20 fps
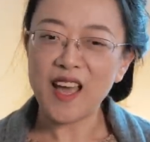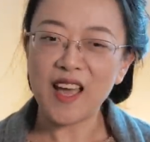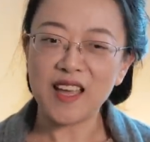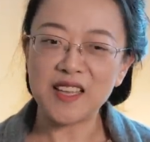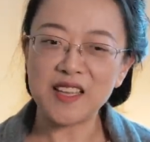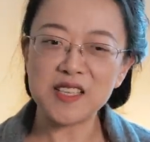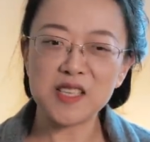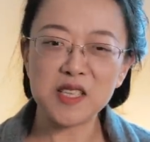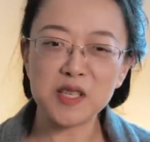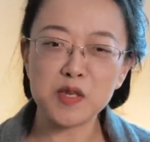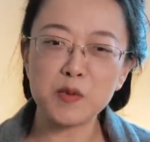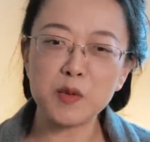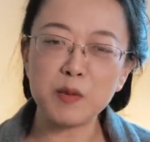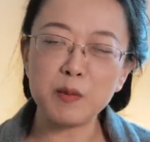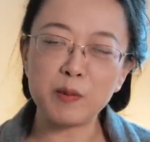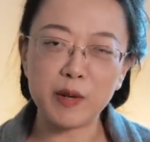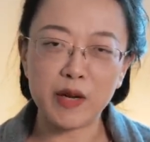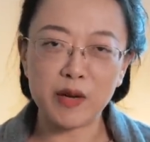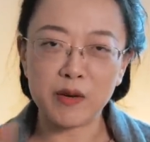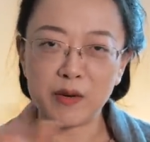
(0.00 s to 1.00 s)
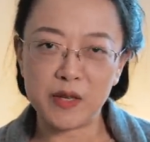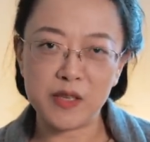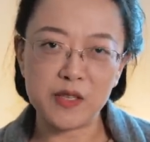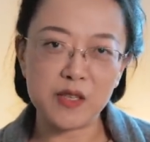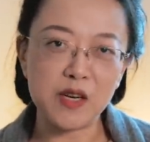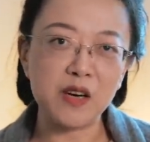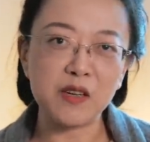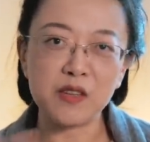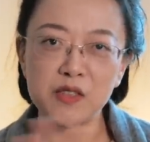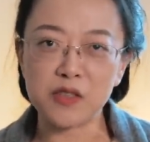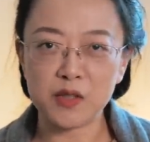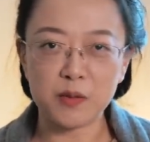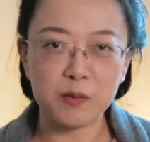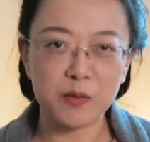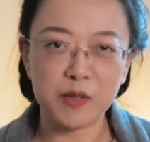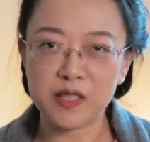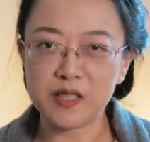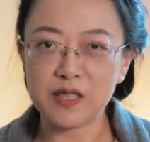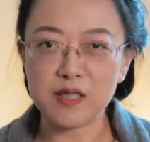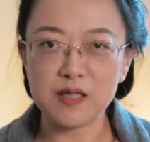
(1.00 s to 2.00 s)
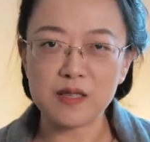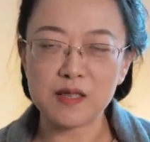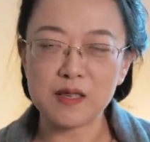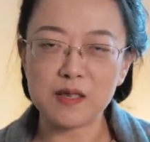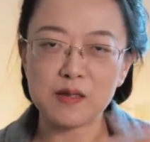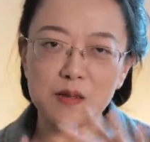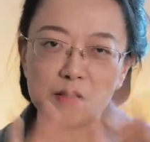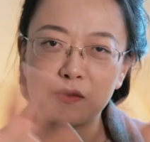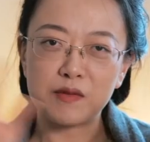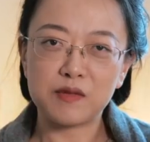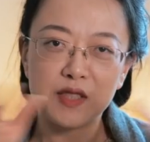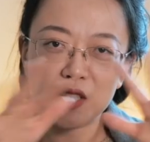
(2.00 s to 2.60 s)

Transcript: And it's just been buried under the pretenses of